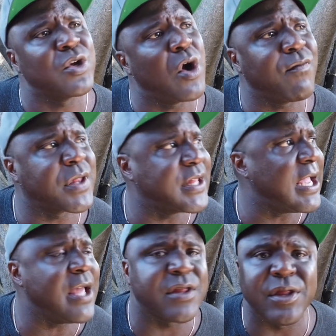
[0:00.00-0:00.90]
go
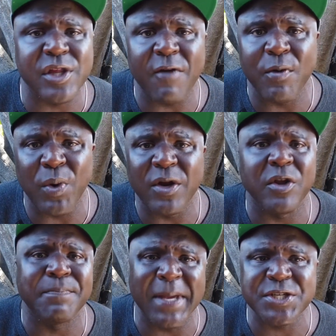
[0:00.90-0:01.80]
overseas and serve in one of
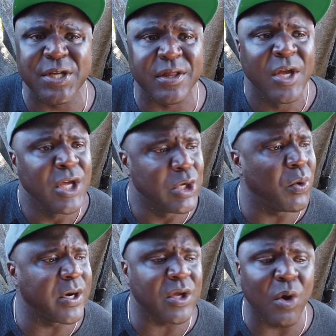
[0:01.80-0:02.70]
those missions. You
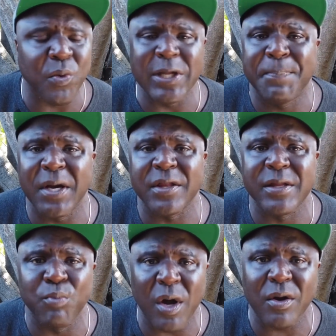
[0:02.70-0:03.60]
want to go really put in
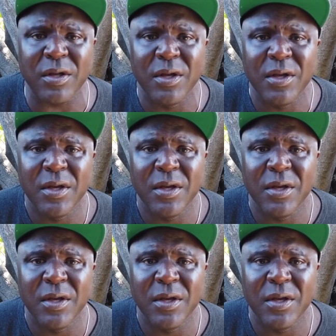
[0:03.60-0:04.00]
some work,